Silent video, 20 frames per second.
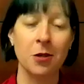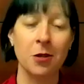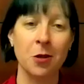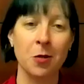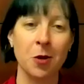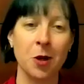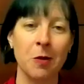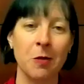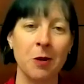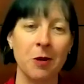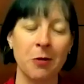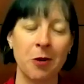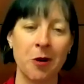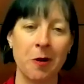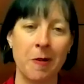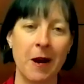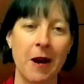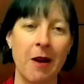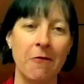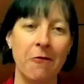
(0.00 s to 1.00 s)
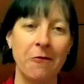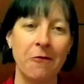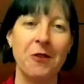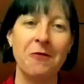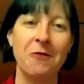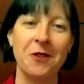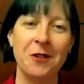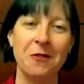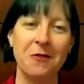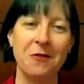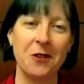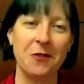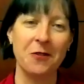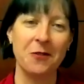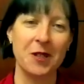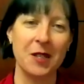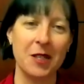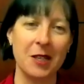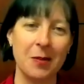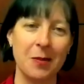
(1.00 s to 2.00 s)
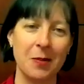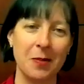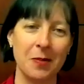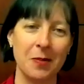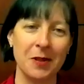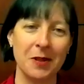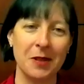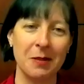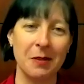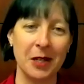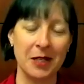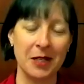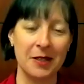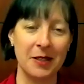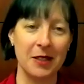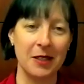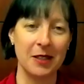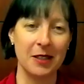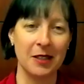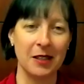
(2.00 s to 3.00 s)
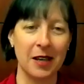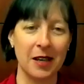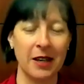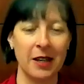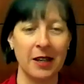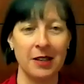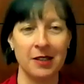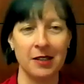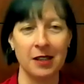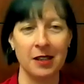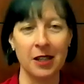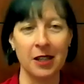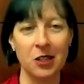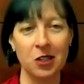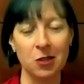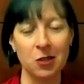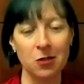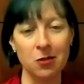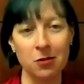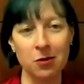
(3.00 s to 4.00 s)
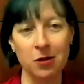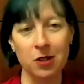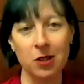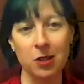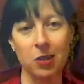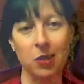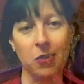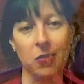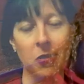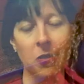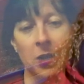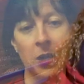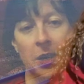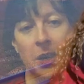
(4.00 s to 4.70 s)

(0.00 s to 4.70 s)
at the moment we're about 50-50 domestic and international. So